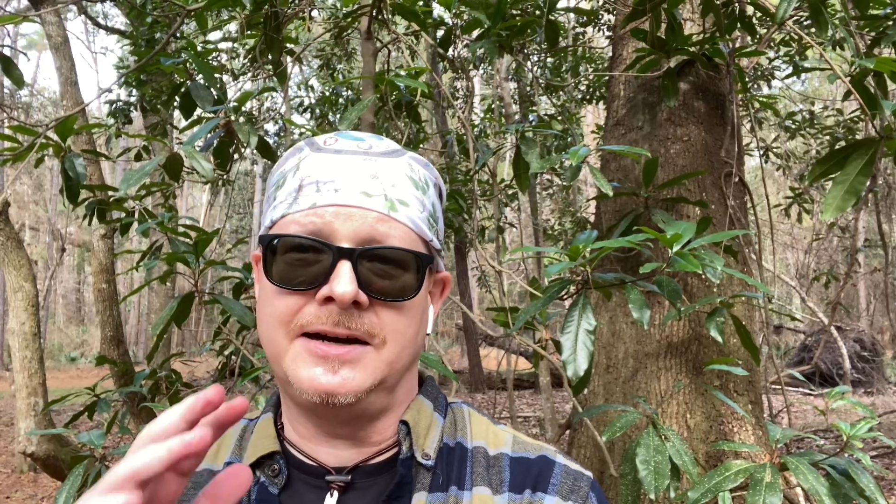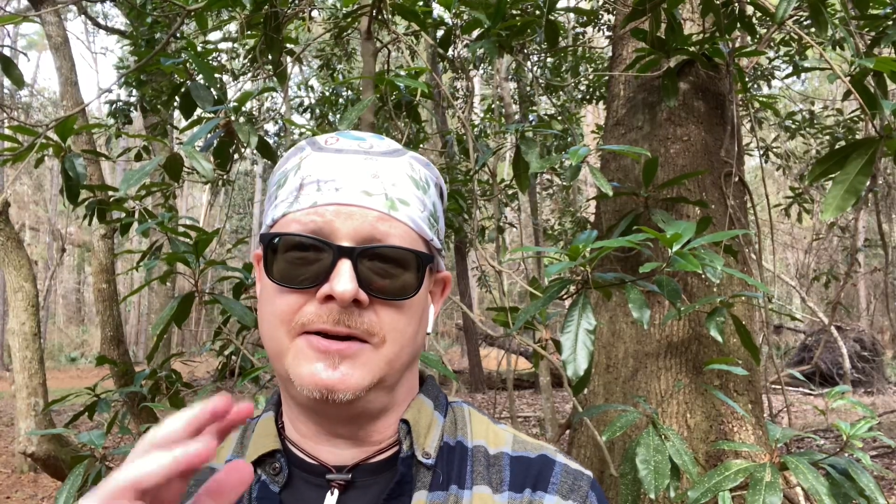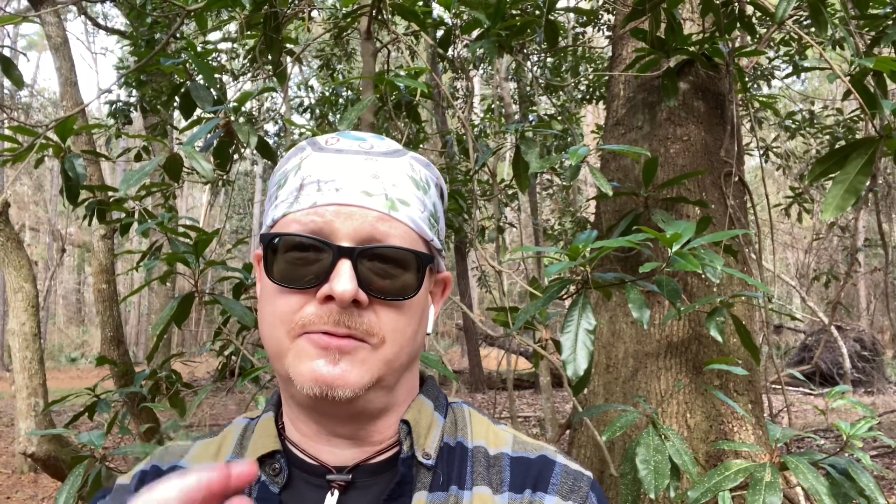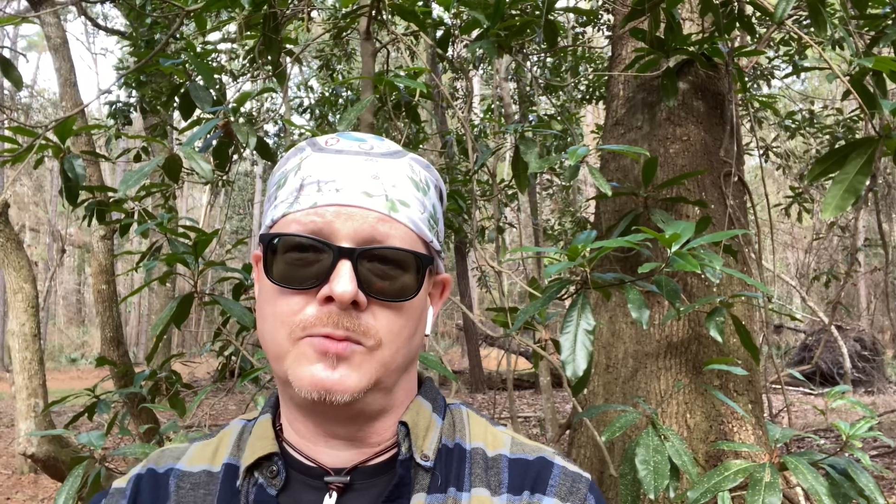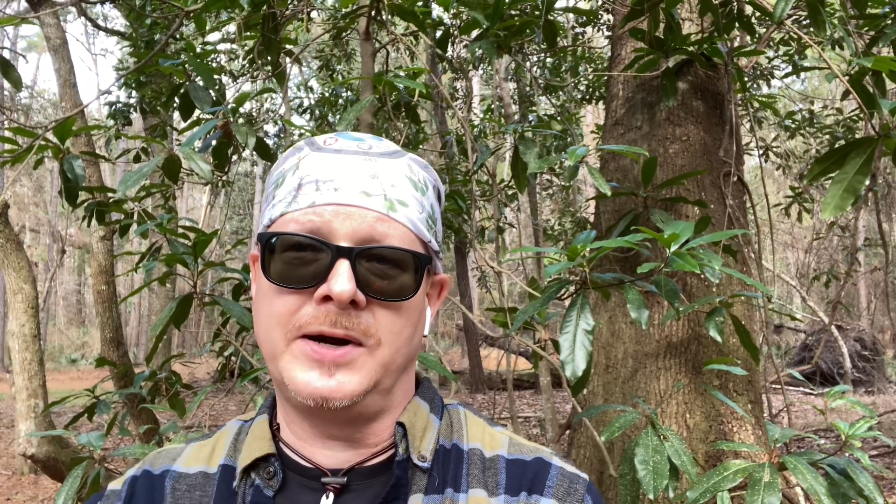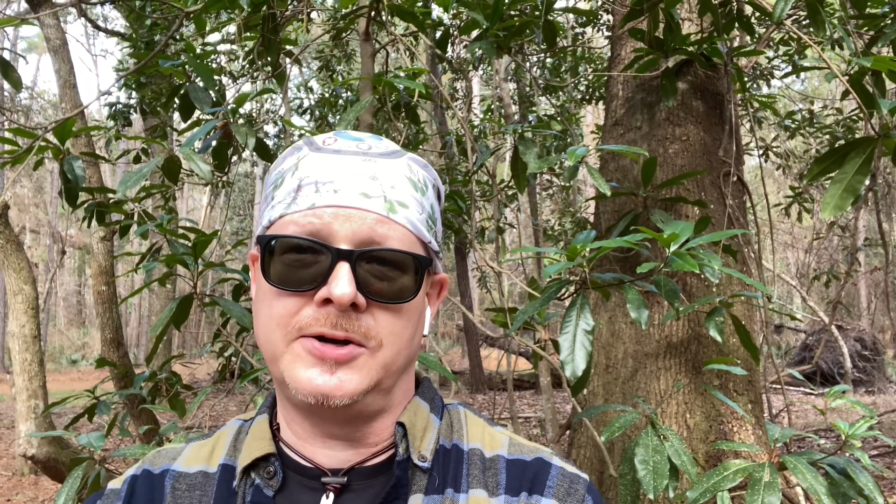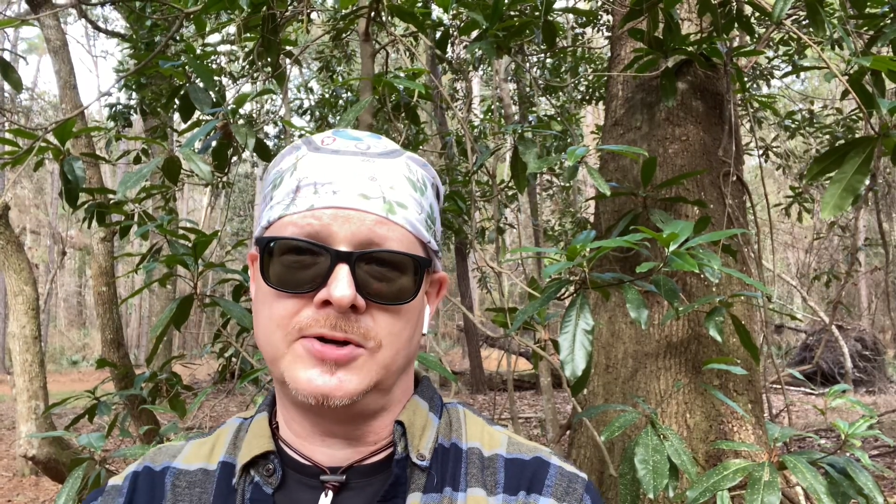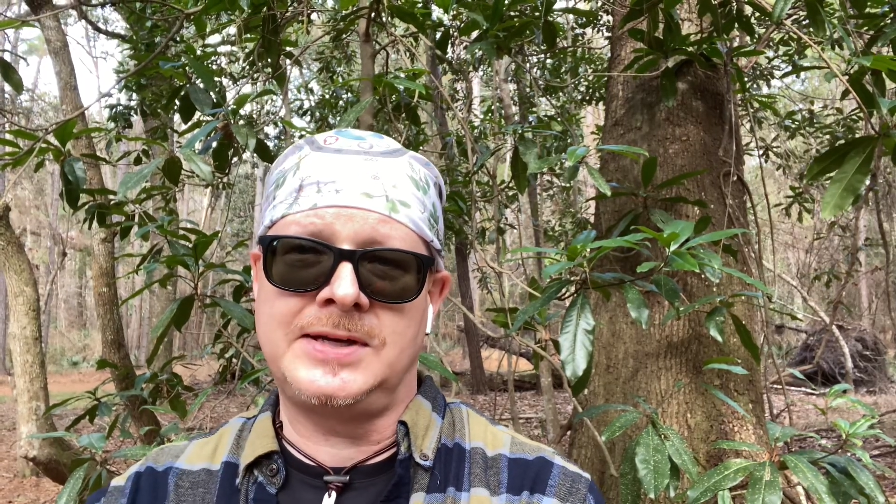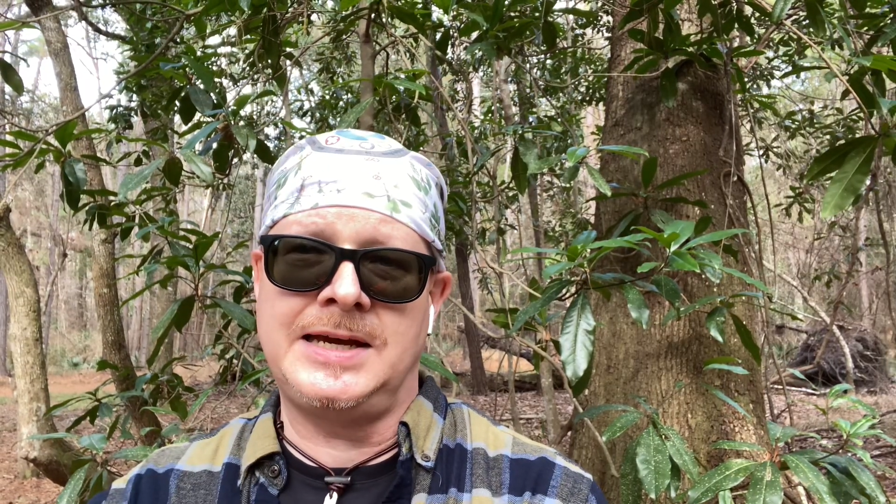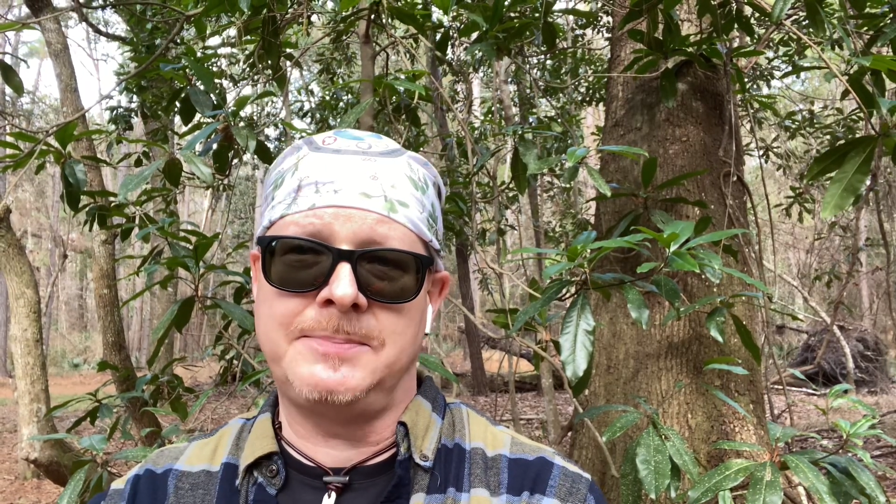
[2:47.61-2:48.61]
of where
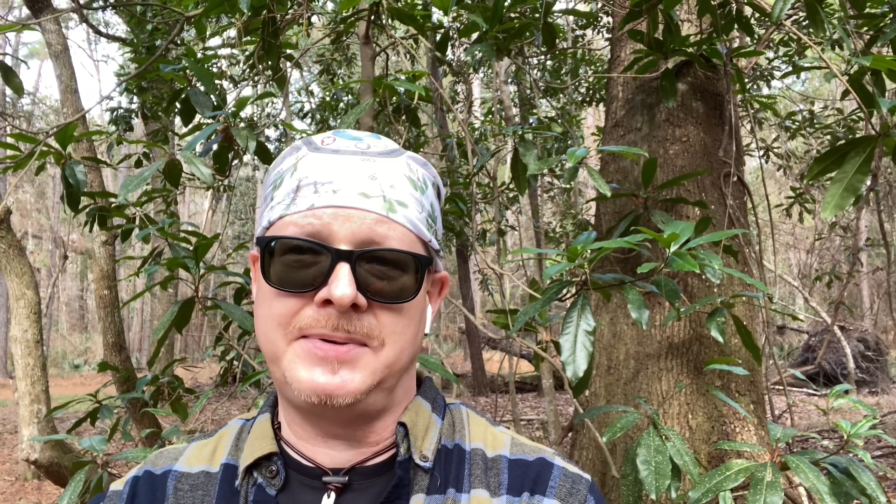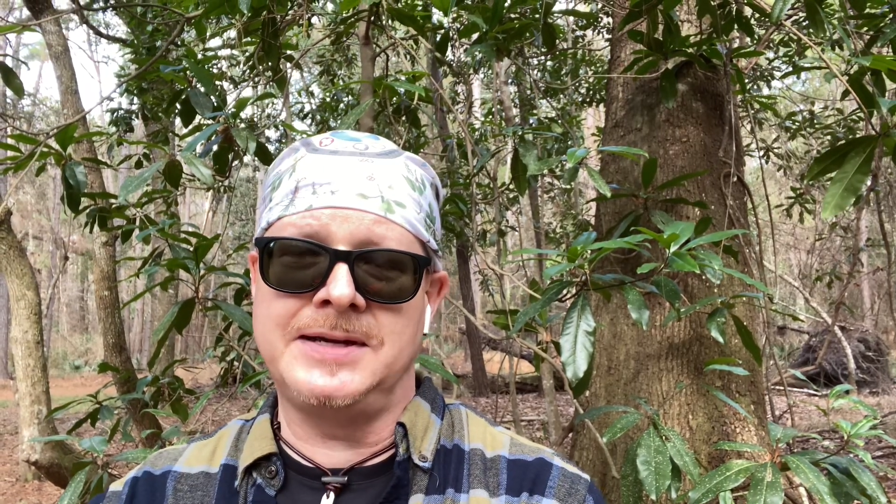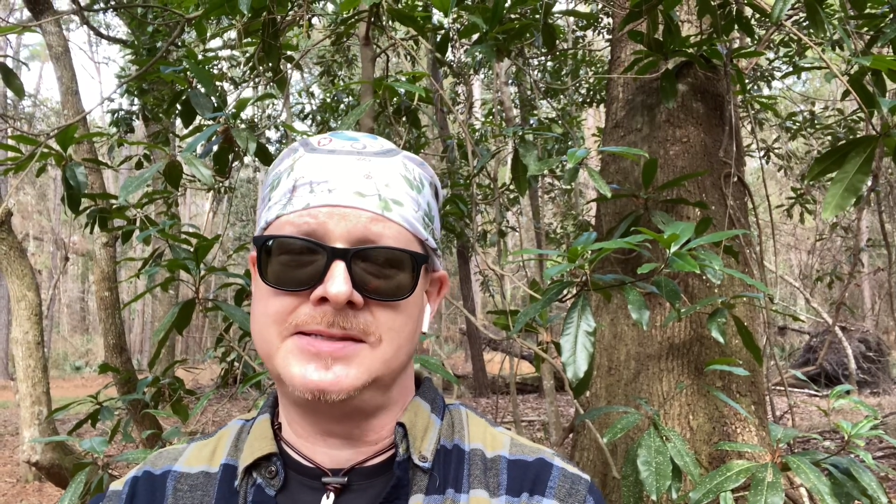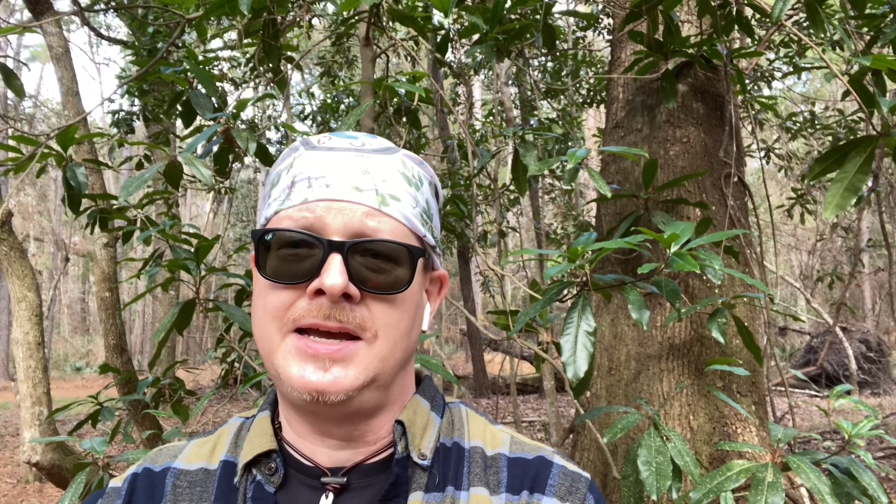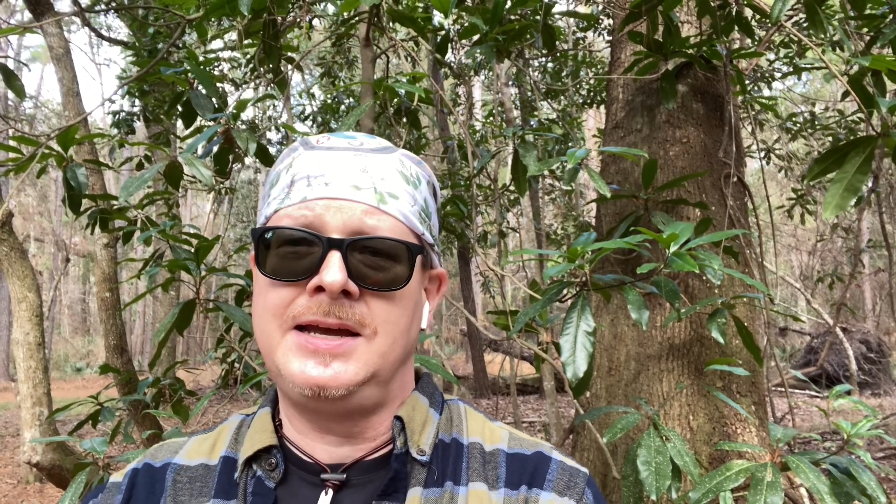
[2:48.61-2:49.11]
your camp is.